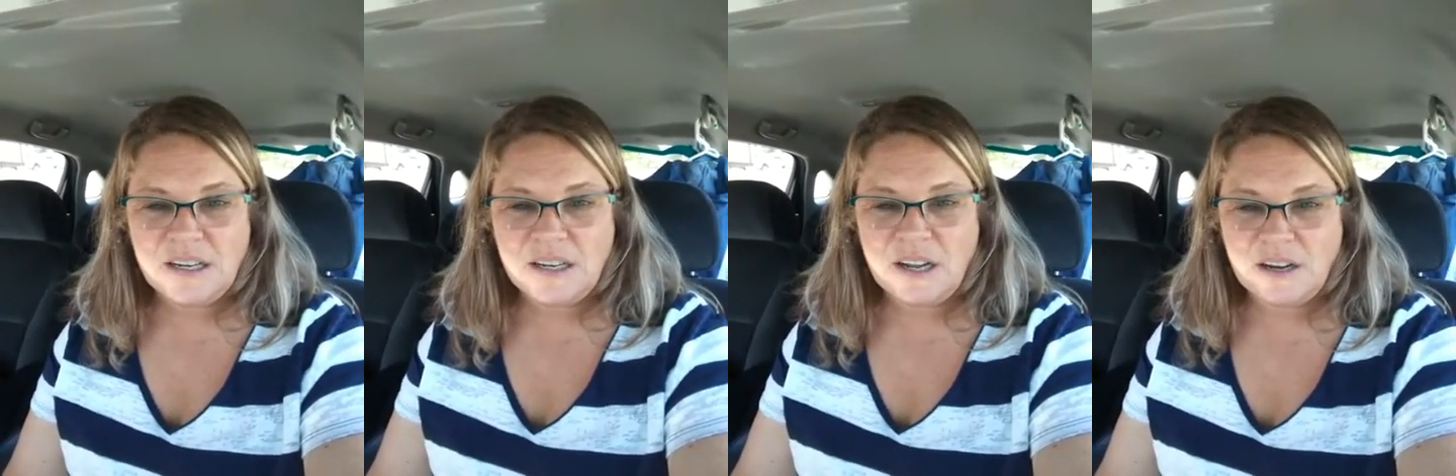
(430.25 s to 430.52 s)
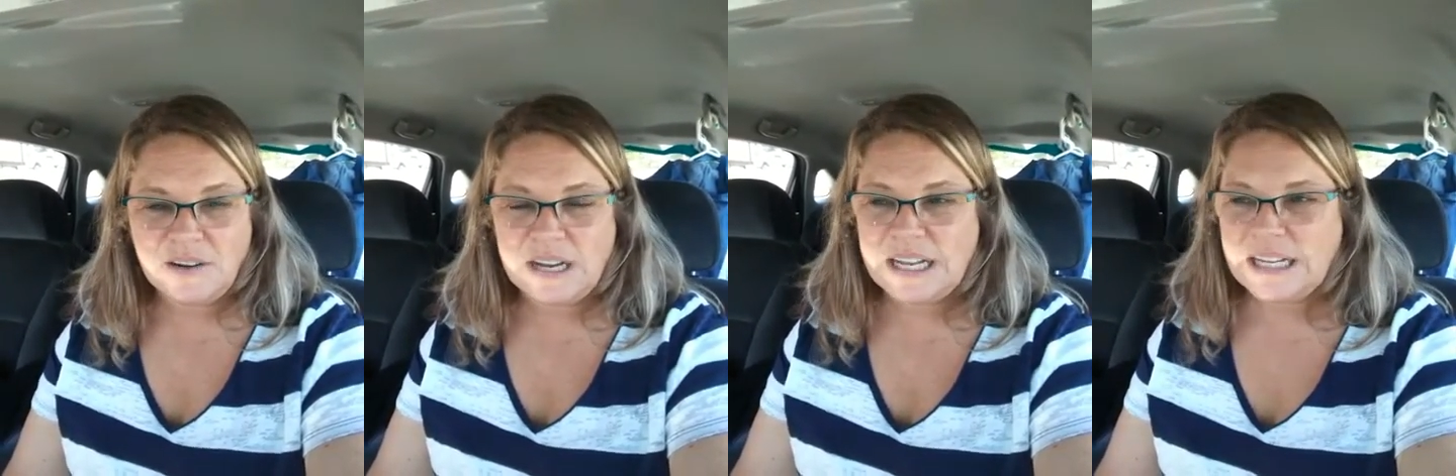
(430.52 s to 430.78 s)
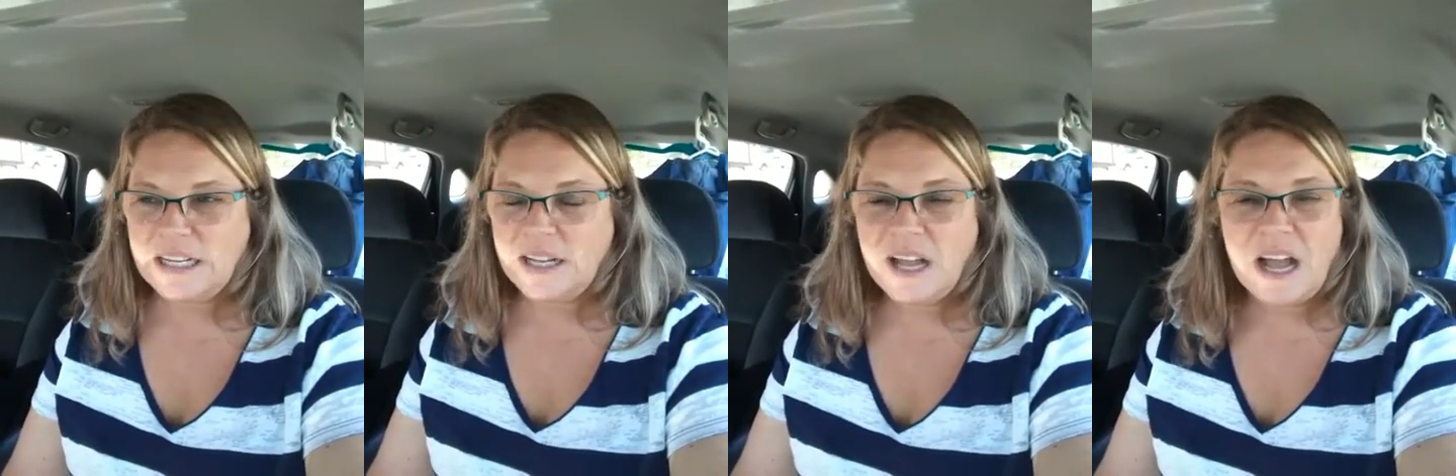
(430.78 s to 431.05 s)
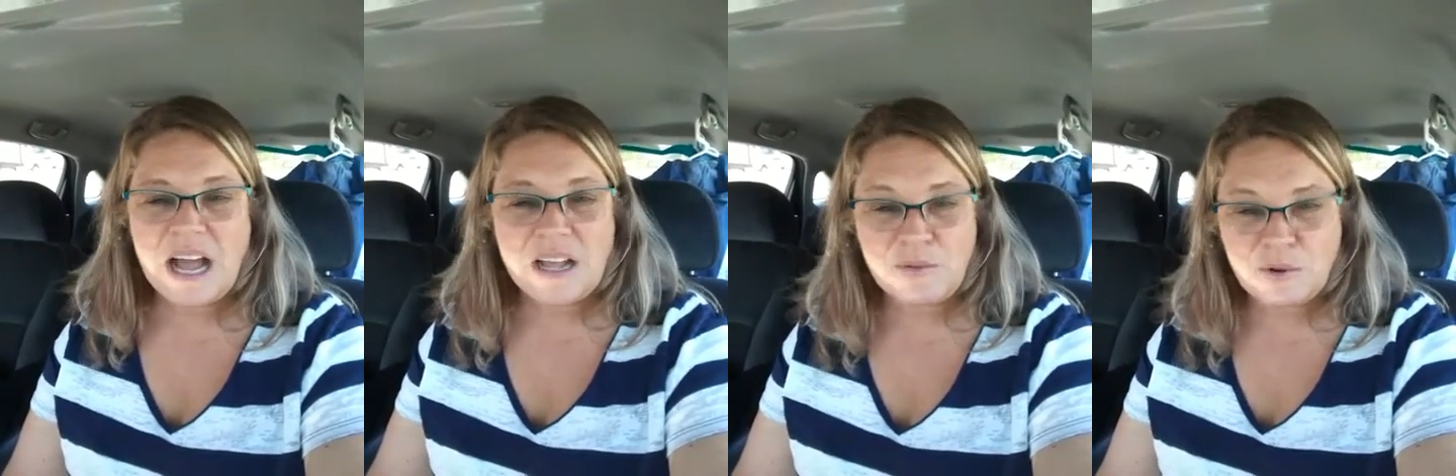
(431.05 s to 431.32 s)
All right?
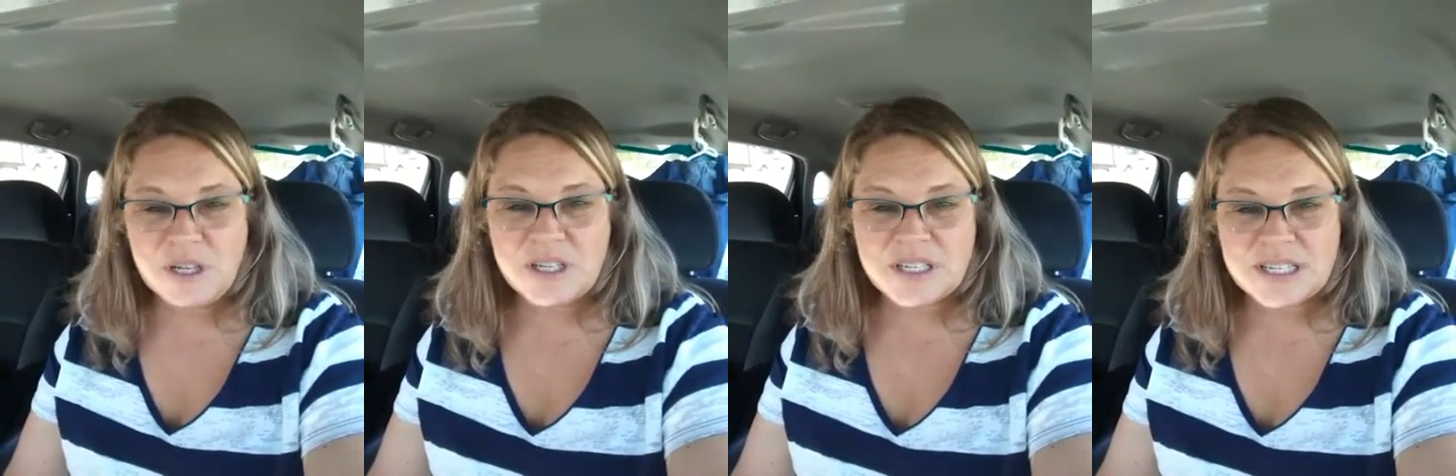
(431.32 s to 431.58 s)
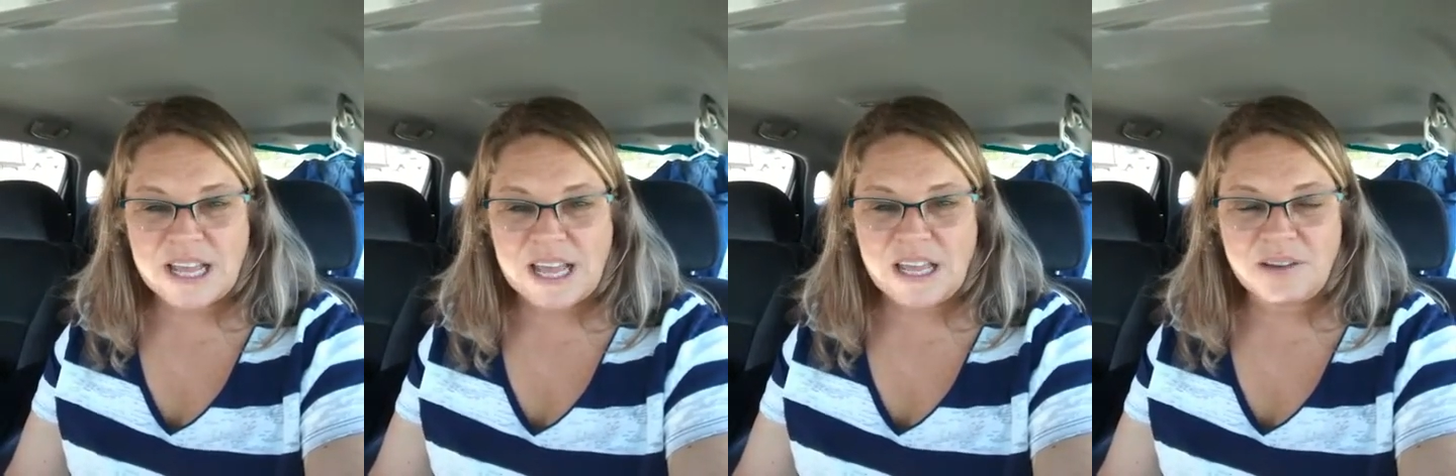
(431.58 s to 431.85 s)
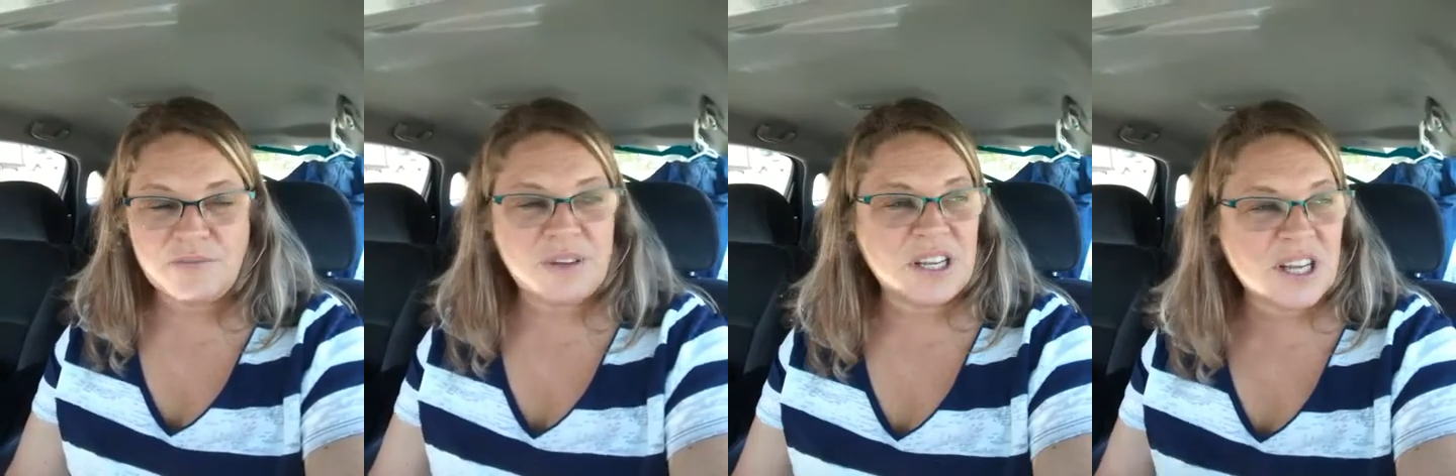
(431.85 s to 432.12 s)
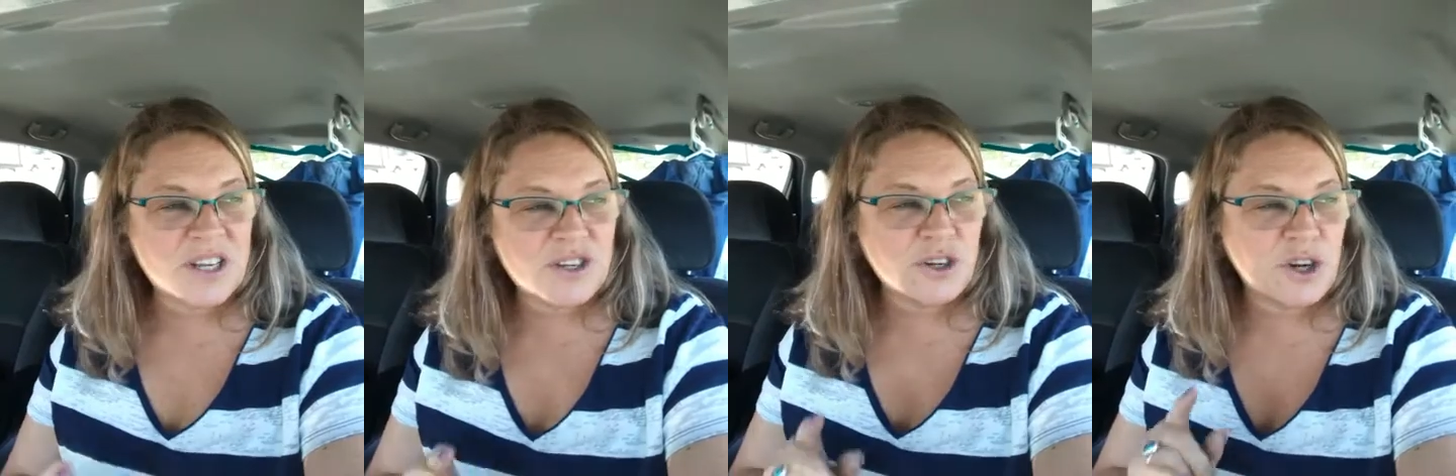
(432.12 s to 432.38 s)
I will say it,
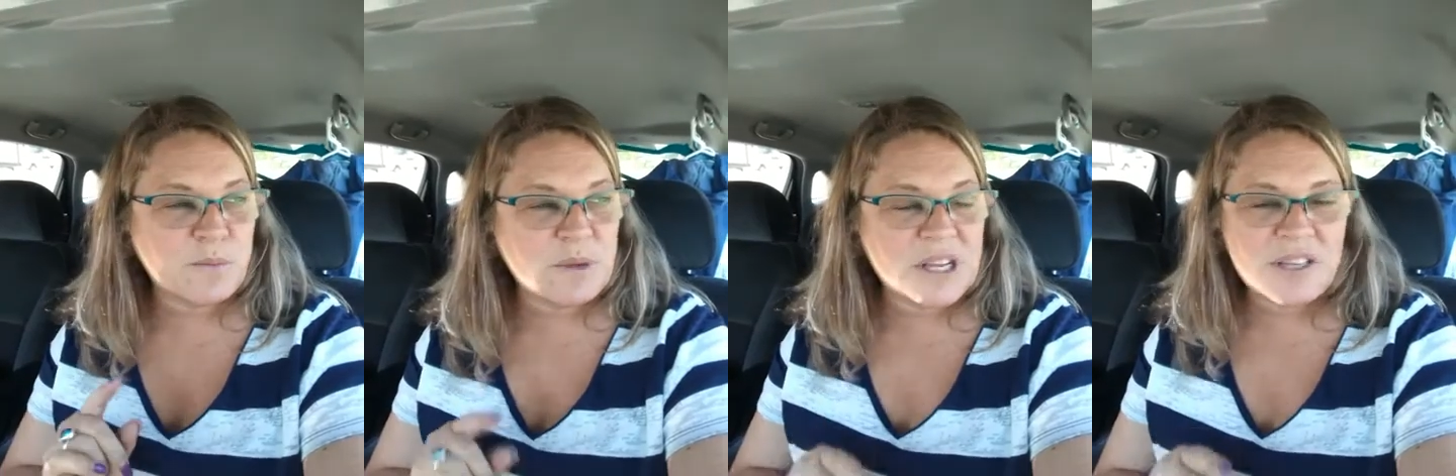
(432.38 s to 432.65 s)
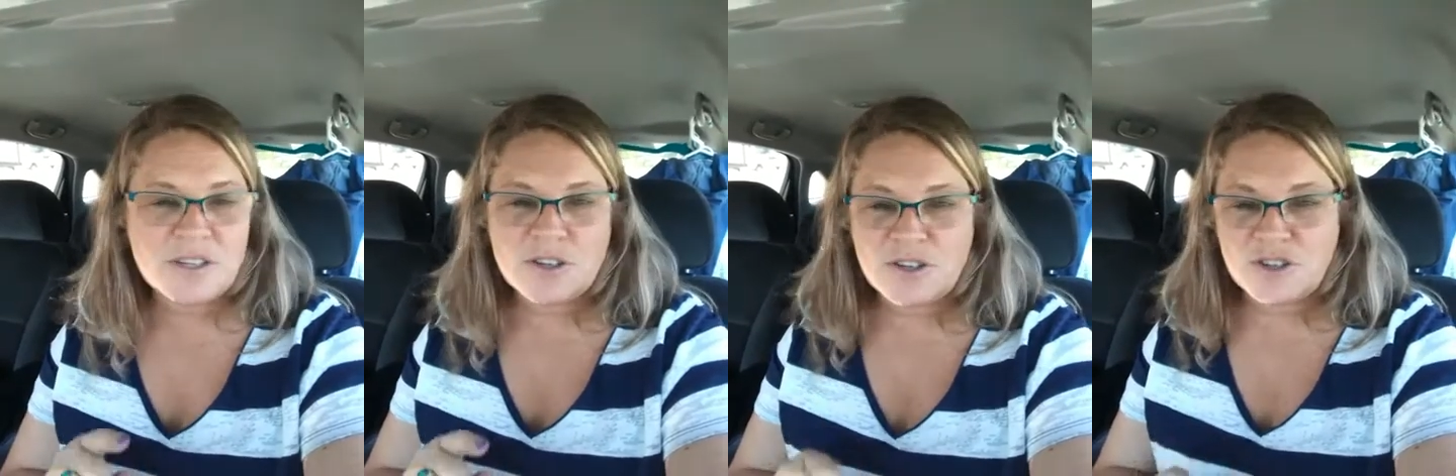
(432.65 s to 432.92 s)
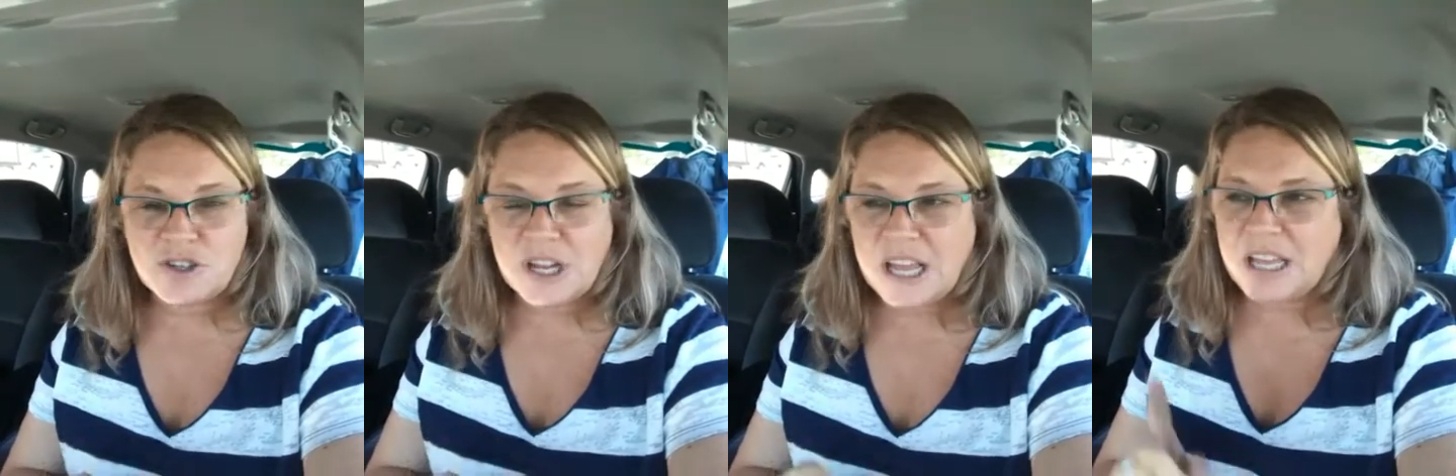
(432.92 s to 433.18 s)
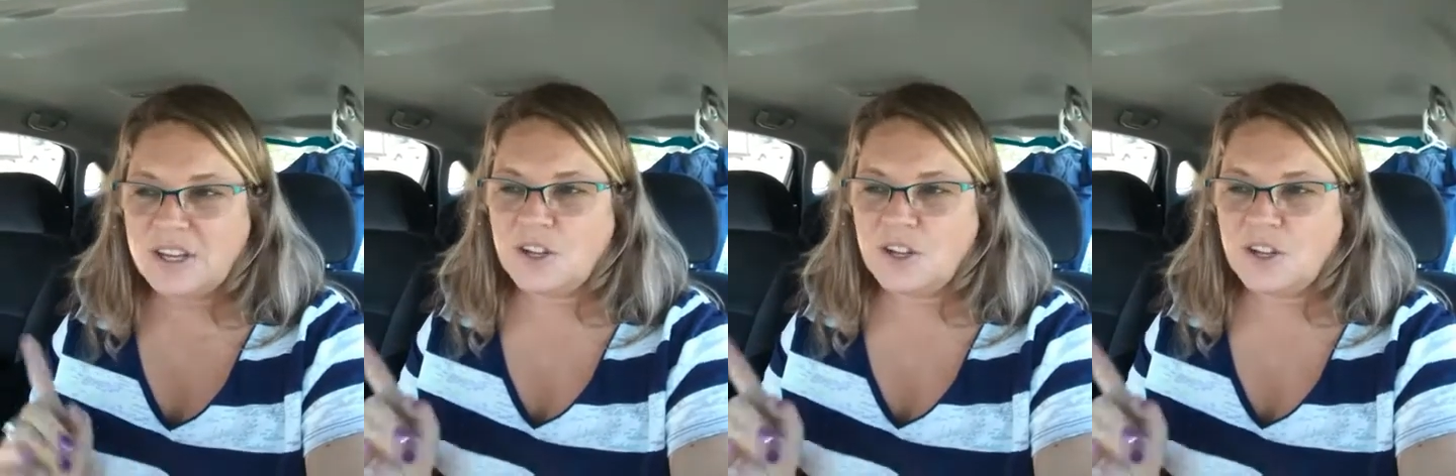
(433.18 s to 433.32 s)
because you're a piece of shit.